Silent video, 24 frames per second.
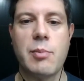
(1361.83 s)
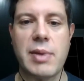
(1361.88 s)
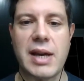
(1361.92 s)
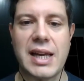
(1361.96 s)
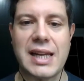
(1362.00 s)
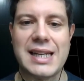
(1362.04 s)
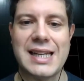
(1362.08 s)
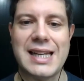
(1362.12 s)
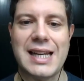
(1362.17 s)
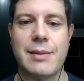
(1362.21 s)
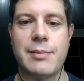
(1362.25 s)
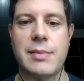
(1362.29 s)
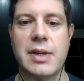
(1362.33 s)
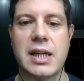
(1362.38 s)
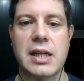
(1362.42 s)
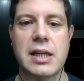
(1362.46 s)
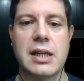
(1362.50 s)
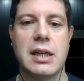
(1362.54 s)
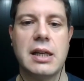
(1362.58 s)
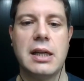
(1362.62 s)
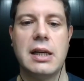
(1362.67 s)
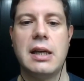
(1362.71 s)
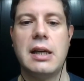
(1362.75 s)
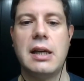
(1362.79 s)

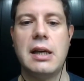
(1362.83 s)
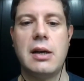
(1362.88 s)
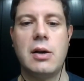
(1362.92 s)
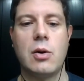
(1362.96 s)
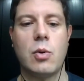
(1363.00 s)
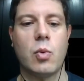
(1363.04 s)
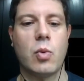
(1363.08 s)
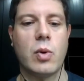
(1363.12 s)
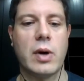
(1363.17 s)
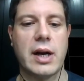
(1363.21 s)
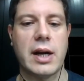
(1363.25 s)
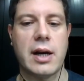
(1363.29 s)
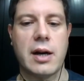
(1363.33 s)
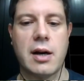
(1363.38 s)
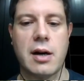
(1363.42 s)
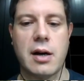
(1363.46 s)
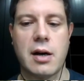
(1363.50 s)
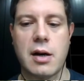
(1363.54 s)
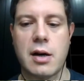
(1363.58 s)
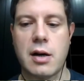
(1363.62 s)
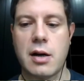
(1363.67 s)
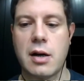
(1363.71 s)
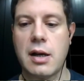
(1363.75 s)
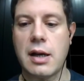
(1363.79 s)
Pandemic,
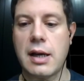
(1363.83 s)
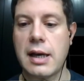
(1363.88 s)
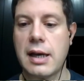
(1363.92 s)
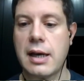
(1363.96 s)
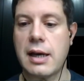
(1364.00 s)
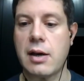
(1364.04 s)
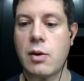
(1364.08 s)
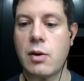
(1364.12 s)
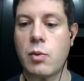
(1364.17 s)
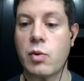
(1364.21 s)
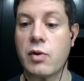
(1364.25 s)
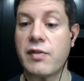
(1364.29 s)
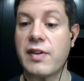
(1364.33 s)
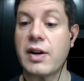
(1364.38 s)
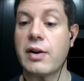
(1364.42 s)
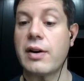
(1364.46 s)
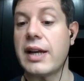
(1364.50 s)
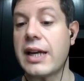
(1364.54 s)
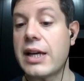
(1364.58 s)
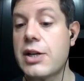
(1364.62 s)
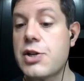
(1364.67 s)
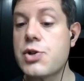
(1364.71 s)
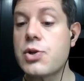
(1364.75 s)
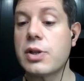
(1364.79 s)
where uh, we're
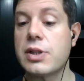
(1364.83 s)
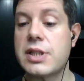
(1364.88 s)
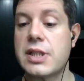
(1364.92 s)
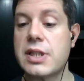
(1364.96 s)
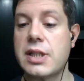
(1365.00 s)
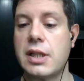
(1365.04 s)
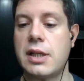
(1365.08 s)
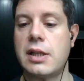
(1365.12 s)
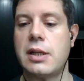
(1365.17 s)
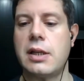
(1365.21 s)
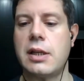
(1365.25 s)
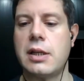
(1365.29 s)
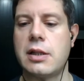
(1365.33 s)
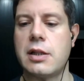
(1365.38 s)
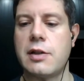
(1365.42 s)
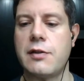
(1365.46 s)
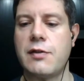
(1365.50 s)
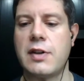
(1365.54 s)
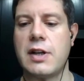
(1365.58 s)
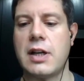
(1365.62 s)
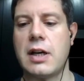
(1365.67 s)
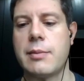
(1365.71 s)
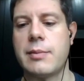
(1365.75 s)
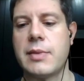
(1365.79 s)
very interested in the
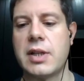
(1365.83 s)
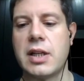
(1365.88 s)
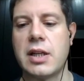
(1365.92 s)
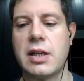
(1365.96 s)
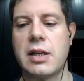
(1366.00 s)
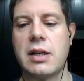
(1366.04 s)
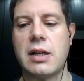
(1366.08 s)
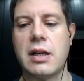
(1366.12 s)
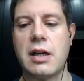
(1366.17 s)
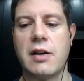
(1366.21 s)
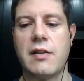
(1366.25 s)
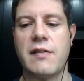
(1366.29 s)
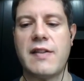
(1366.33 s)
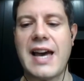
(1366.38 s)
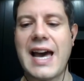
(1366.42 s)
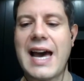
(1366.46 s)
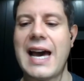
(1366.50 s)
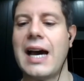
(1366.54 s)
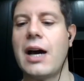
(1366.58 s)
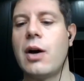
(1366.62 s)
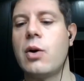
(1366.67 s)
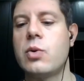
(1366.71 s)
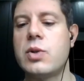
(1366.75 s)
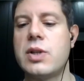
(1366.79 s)
phenomenon of
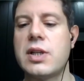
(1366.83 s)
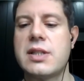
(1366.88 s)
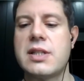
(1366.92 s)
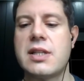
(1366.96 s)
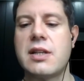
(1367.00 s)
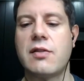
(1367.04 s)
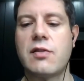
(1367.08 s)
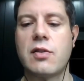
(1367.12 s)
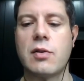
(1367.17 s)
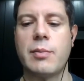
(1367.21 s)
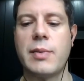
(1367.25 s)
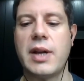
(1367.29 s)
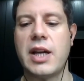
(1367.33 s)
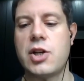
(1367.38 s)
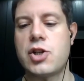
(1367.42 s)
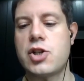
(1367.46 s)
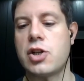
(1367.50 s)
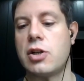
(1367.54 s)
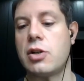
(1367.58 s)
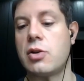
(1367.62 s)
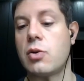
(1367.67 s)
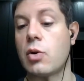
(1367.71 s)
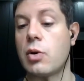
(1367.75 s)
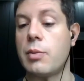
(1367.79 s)
how does
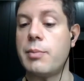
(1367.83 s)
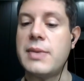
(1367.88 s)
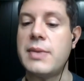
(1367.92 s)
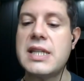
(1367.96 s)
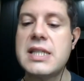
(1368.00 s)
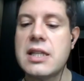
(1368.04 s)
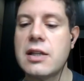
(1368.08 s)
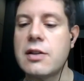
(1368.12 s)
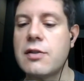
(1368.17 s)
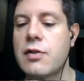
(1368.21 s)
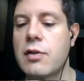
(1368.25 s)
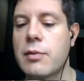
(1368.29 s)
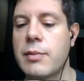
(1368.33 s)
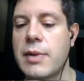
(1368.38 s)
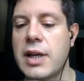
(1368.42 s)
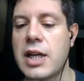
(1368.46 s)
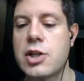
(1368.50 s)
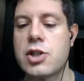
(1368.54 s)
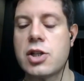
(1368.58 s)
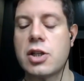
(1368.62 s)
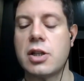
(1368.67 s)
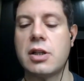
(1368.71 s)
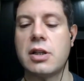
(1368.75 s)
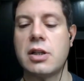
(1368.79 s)
information or
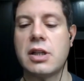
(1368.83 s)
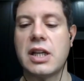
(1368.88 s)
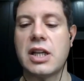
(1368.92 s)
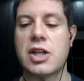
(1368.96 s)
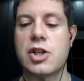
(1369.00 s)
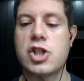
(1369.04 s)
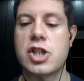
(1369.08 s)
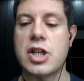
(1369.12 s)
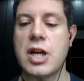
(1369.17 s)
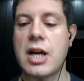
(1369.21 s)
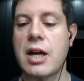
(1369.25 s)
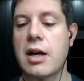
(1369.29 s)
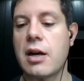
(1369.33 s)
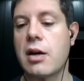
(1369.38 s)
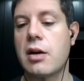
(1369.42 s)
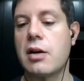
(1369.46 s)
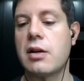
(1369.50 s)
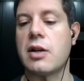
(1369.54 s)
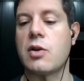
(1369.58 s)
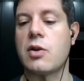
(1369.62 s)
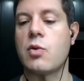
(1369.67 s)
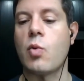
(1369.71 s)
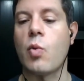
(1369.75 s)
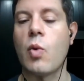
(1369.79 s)
misinformation get
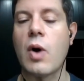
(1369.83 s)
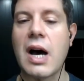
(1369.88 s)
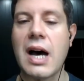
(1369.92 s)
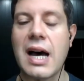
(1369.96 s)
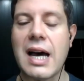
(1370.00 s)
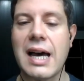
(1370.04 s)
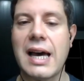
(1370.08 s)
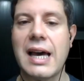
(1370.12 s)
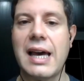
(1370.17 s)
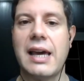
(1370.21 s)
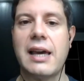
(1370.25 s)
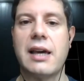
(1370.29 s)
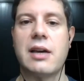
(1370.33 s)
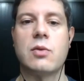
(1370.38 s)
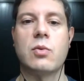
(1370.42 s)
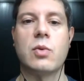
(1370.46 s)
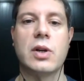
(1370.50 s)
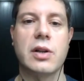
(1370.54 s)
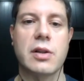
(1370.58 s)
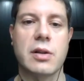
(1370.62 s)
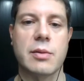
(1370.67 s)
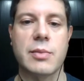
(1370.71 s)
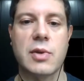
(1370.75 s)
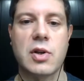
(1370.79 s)
shared and why and
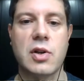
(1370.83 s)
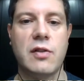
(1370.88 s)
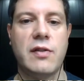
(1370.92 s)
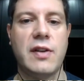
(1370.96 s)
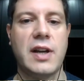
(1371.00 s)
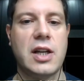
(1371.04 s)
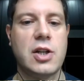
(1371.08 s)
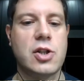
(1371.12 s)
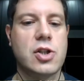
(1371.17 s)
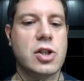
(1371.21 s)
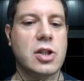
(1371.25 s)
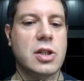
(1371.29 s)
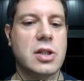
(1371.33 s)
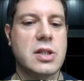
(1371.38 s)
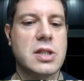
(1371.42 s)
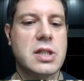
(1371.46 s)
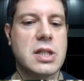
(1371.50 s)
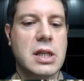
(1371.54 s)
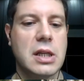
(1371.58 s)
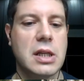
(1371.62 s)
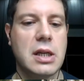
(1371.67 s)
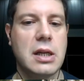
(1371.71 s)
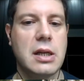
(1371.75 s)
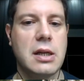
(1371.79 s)
what are the
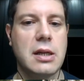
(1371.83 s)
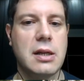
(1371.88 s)
motivations.